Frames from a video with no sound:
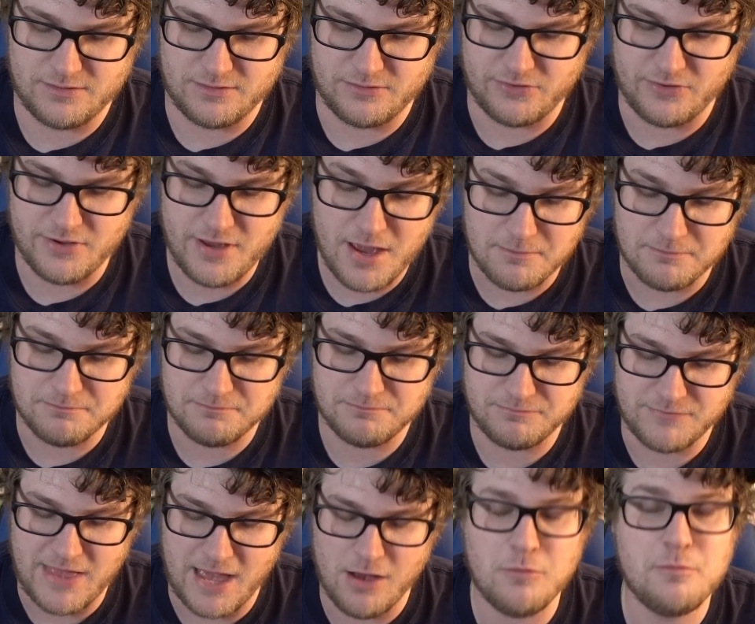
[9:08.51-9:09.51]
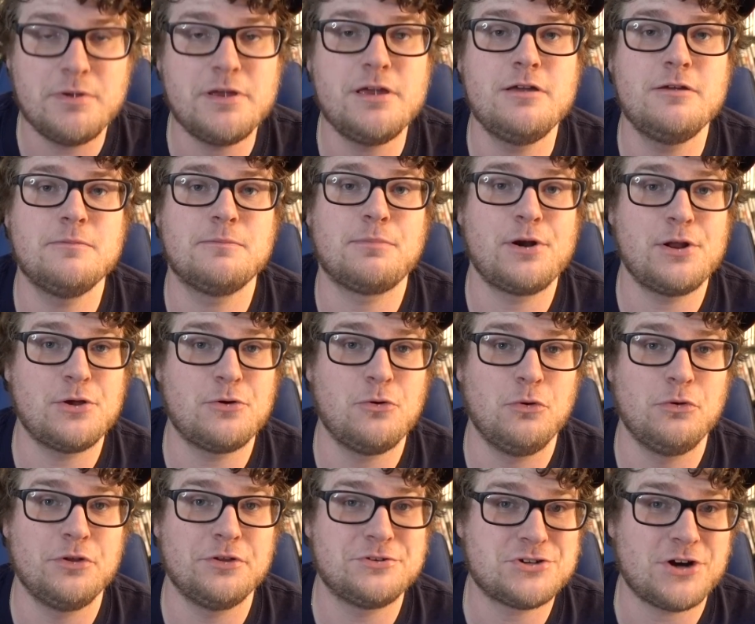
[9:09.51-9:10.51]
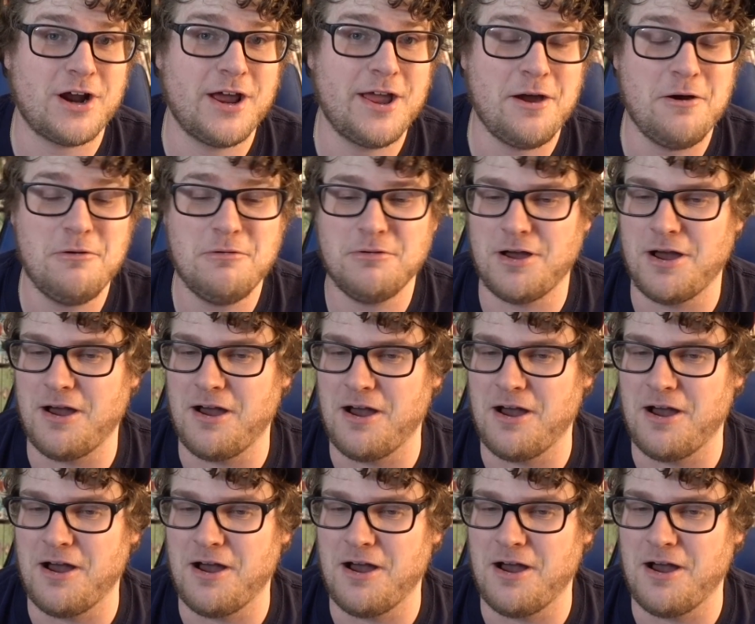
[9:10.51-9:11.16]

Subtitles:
So yeah, that'll be pretty cool to try out.